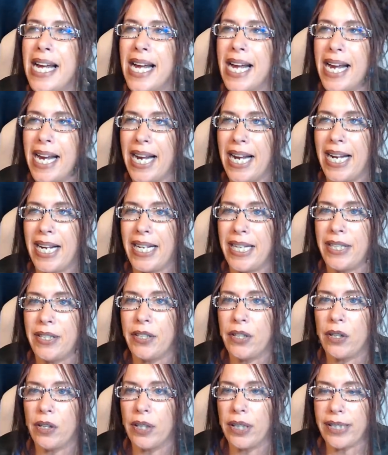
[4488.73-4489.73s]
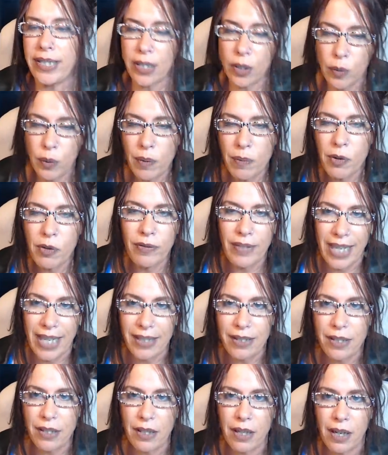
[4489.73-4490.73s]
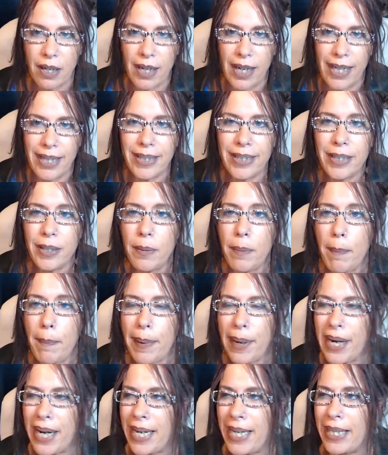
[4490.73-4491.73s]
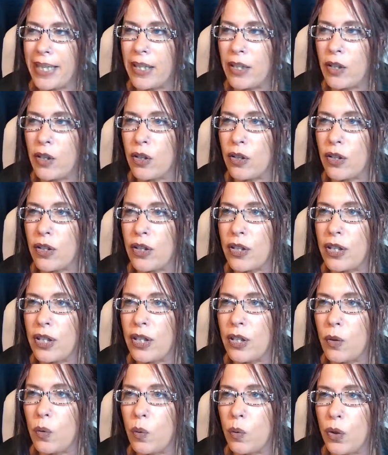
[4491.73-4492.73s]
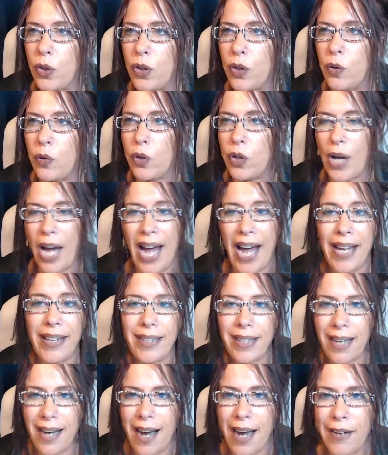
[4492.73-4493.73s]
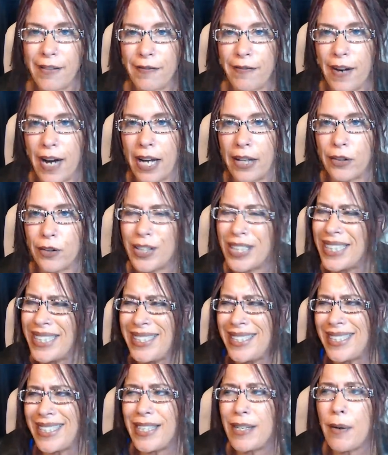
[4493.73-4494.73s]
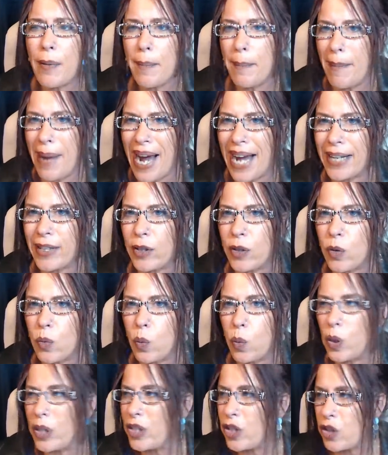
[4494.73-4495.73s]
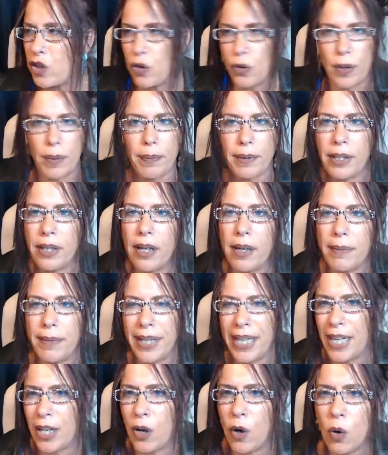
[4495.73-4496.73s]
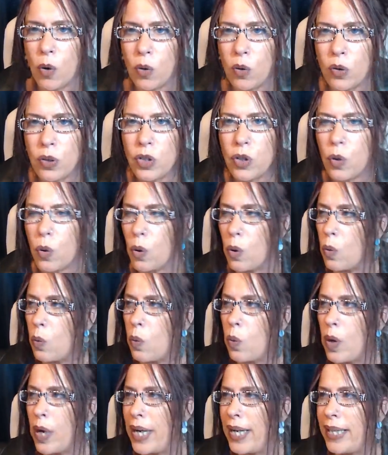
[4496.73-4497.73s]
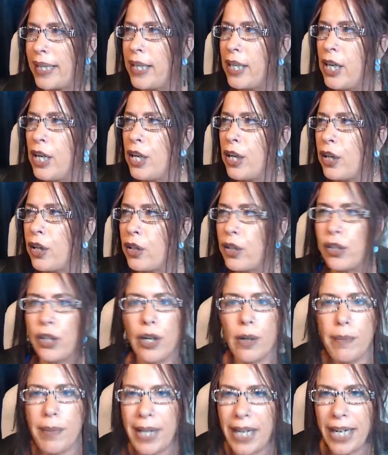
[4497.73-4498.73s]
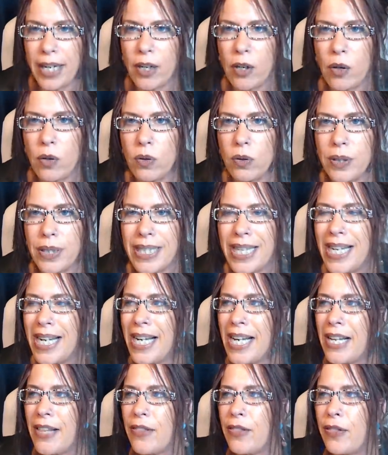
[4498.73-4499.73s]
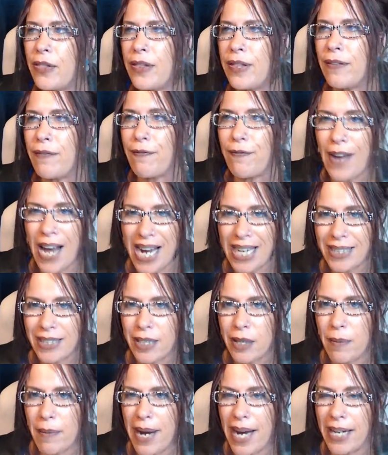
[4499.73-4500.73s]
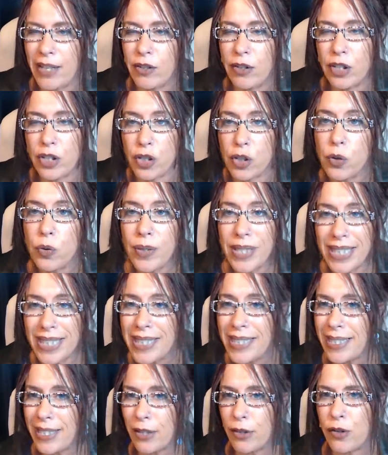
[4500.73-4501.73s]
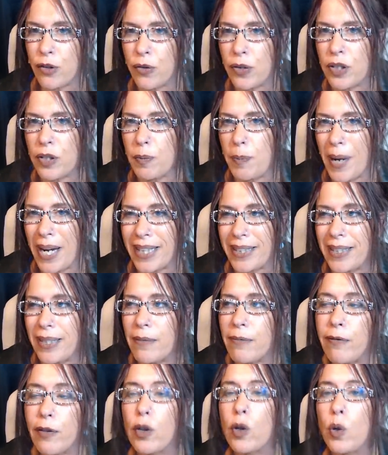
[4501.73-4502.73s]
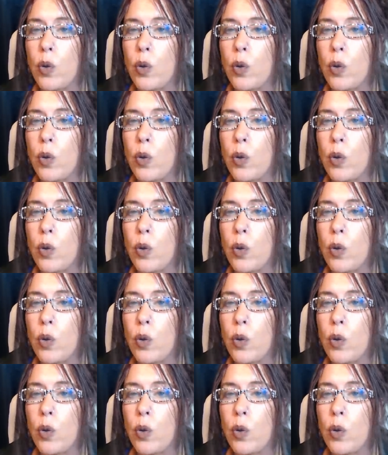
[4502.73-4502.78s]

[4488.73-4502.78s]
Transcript: and until we moved out to Long Island, but the, you know, you had the Godfather. It didn't matter what strip club they owned or what club they owned. The fact of the matter is, you didn't disrespect them for